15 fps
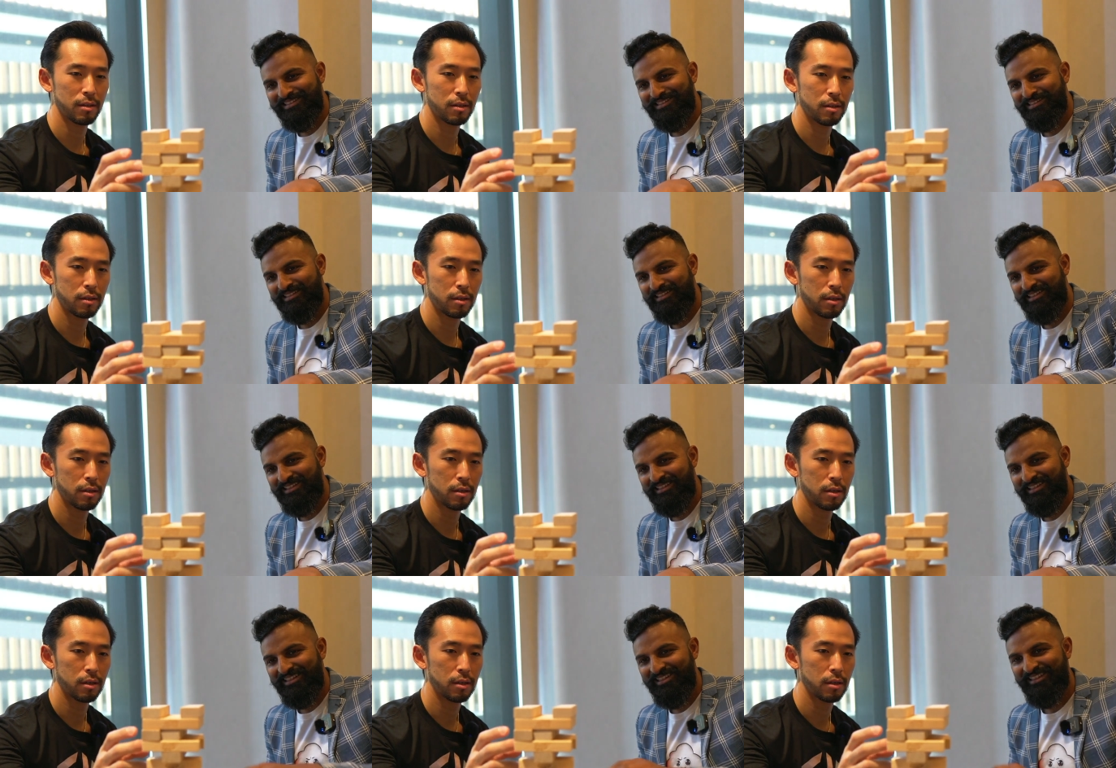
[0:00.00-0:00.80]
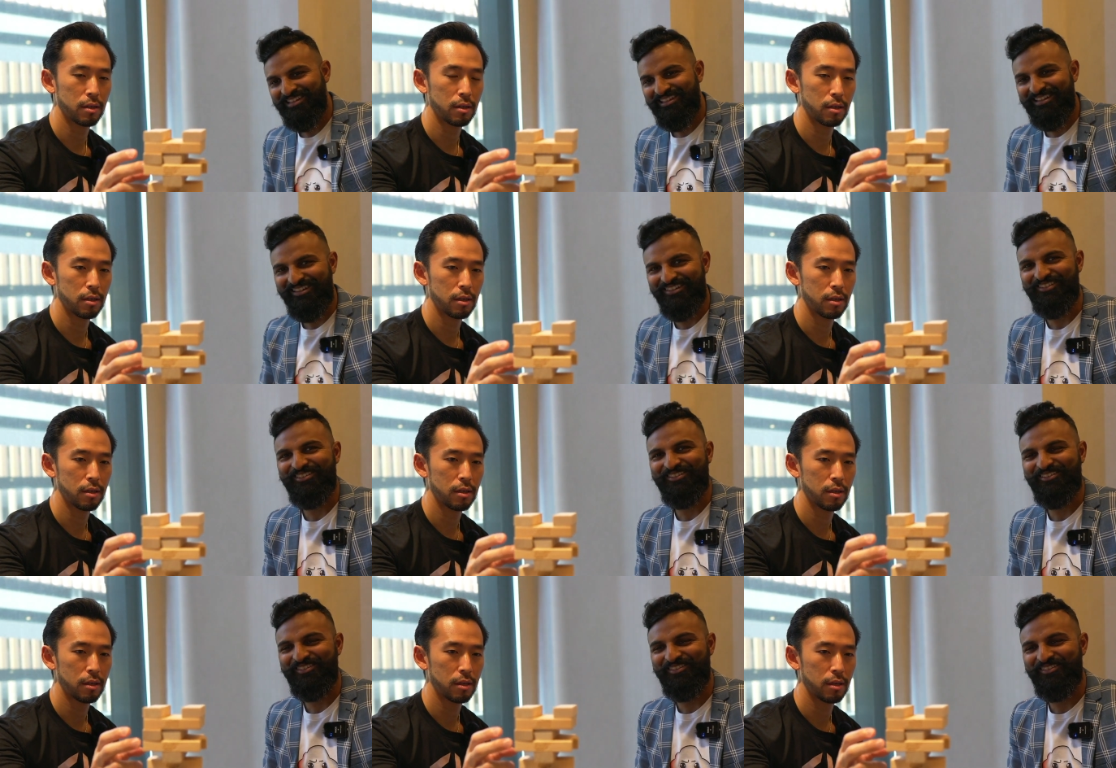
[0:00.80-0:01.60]

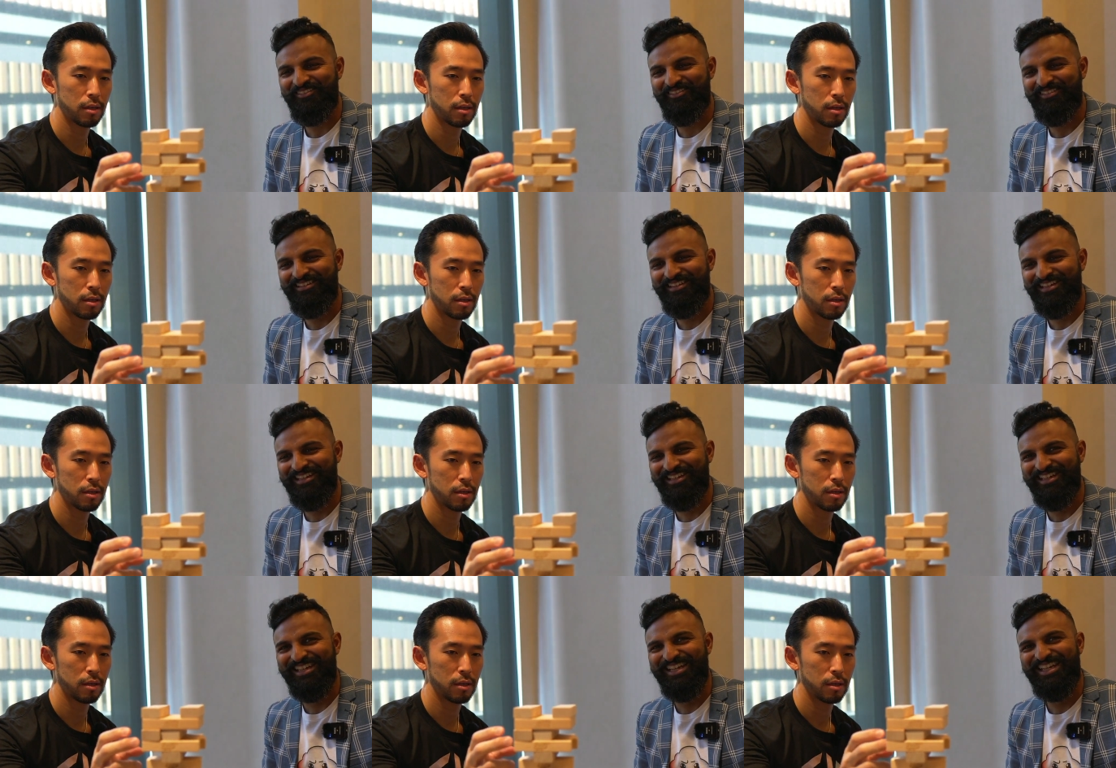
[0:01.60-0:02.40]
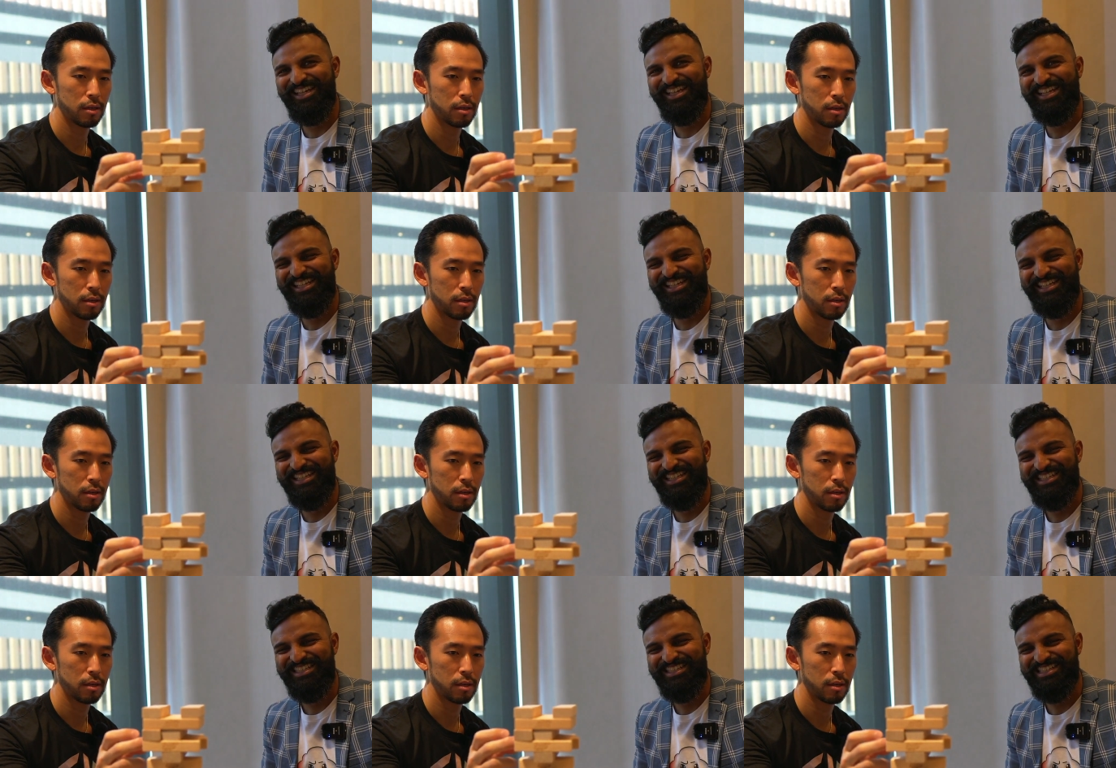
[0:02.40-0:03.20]

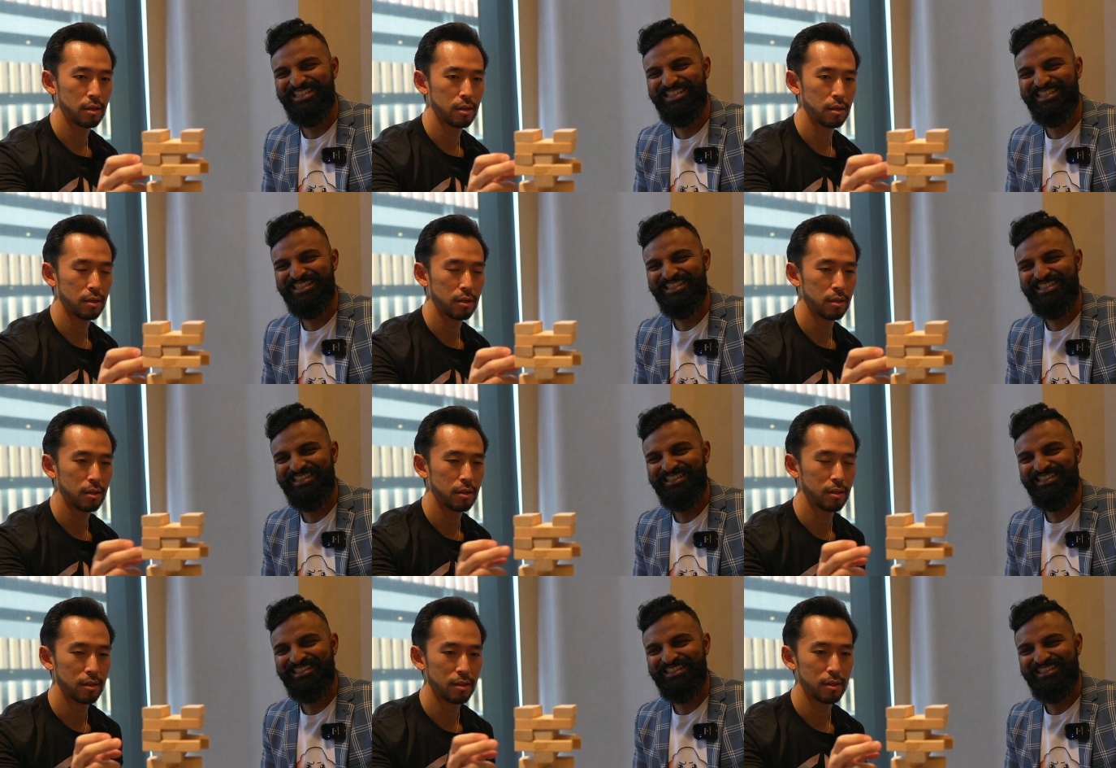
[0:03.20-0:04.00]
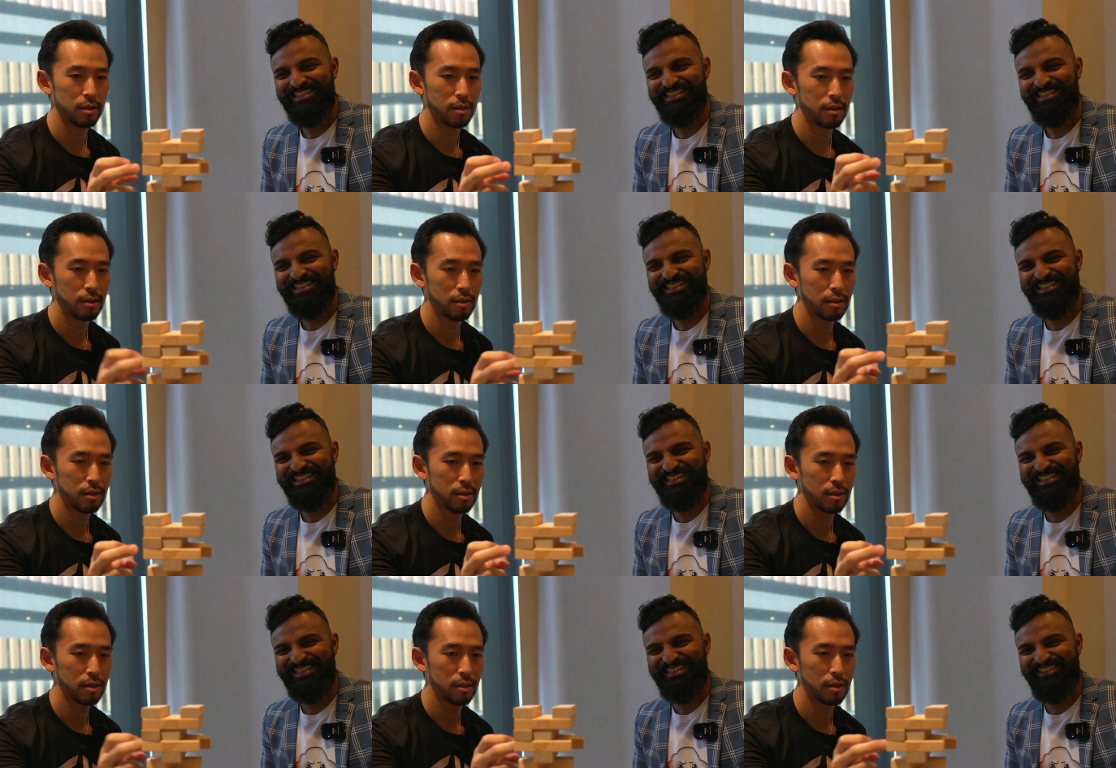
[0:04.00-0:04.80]

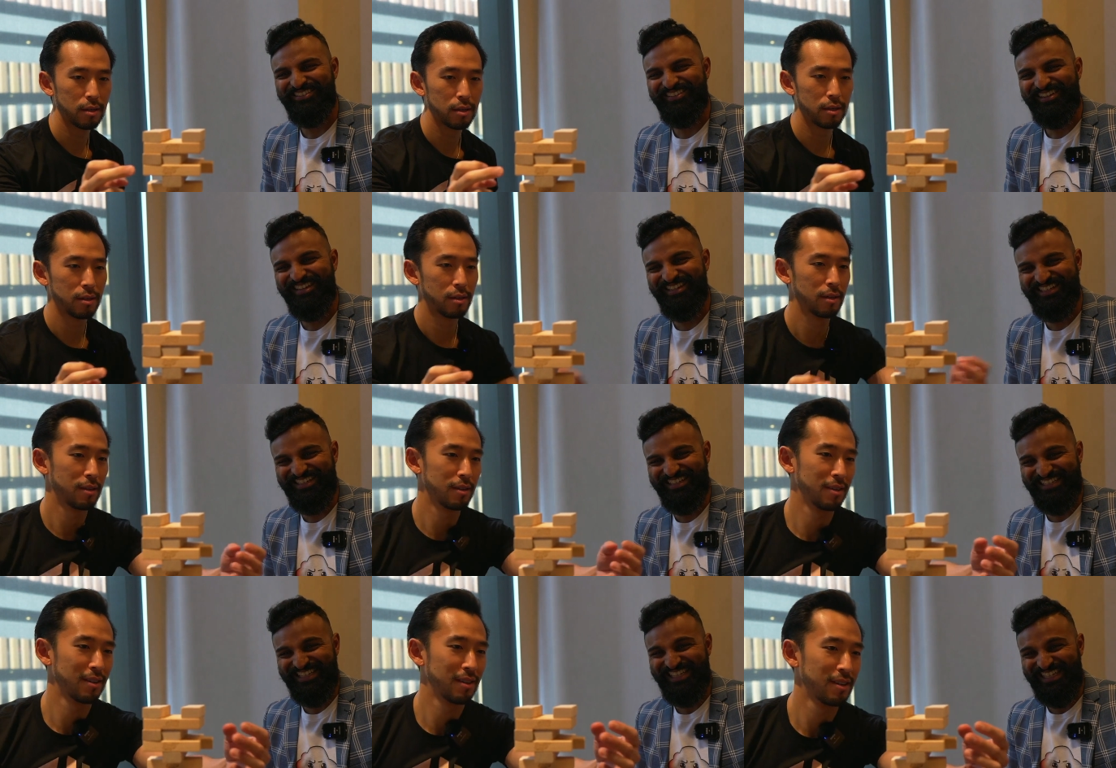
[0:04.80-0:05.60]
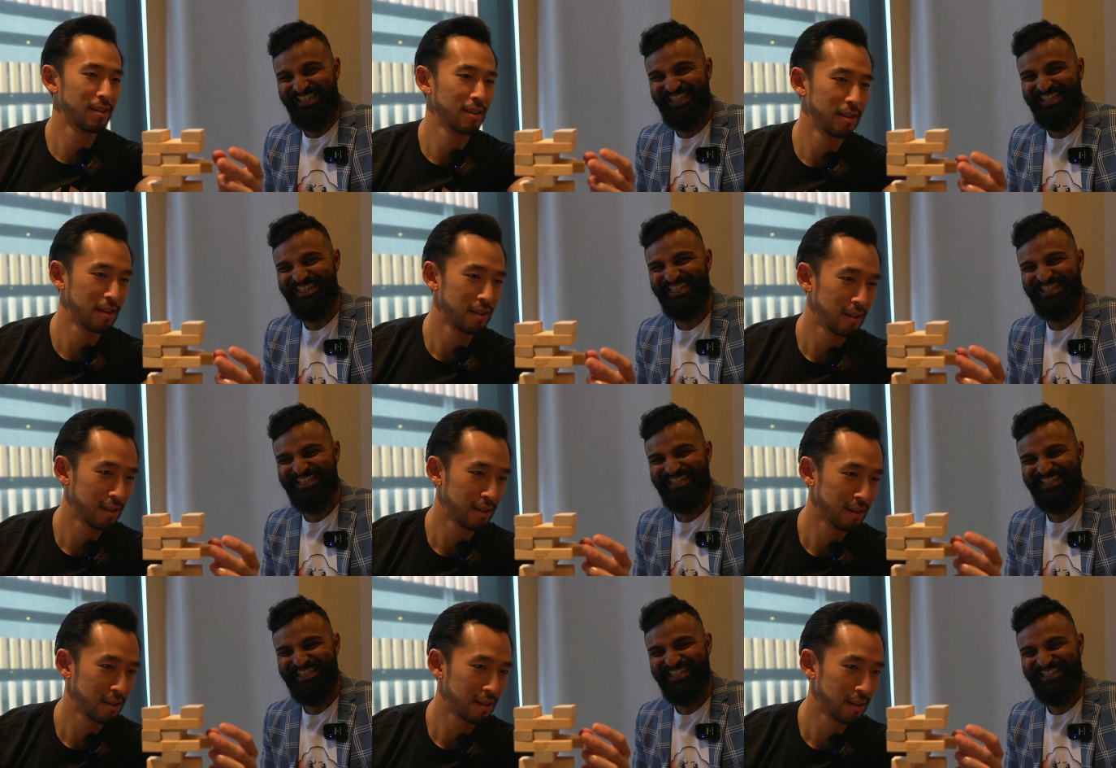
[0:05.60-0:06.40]

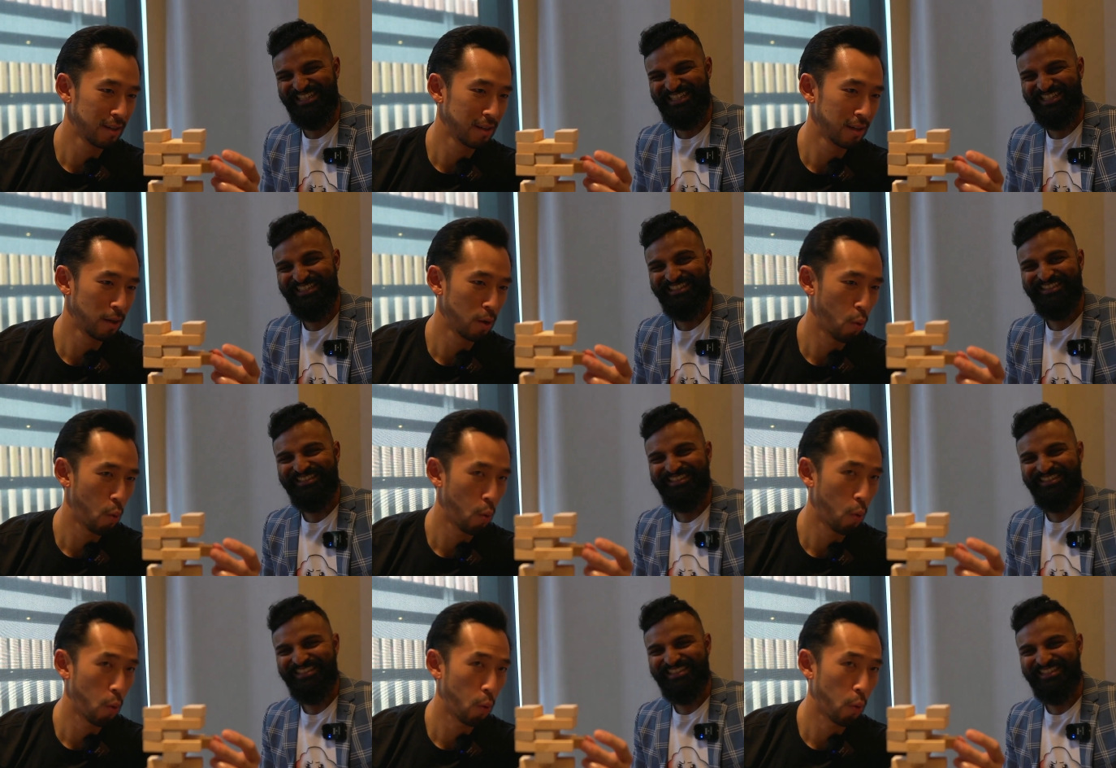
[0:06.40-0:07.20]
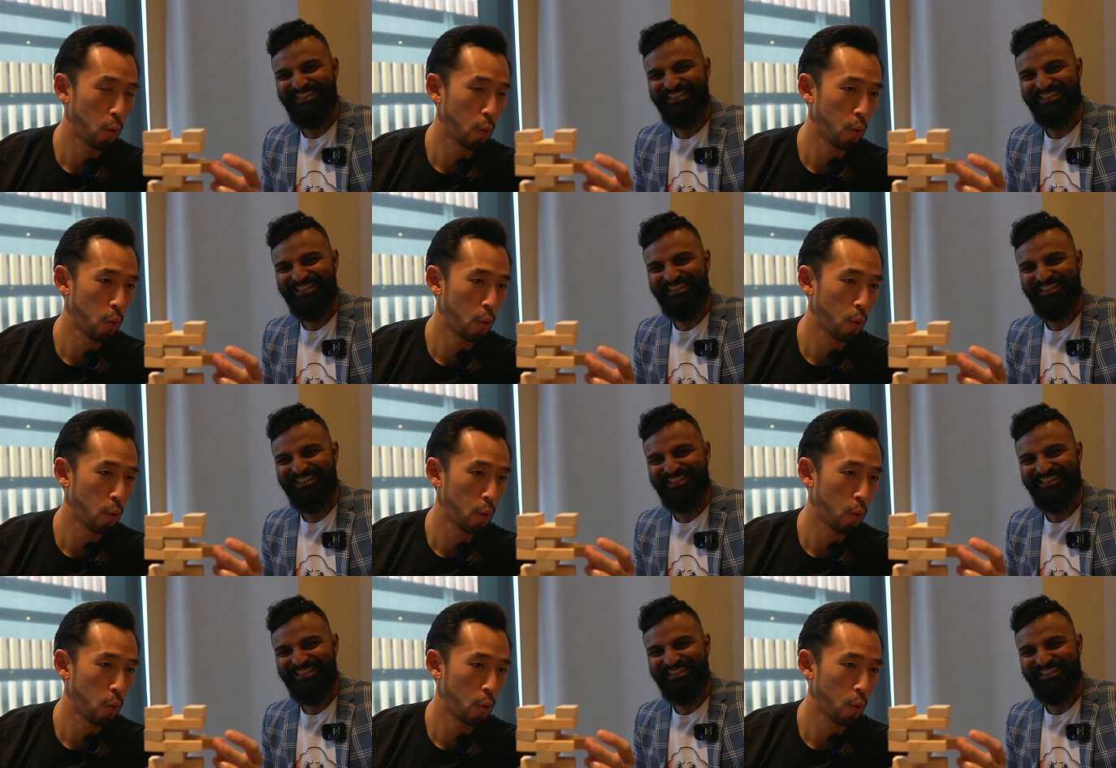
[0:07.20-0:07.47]
(no one is talking)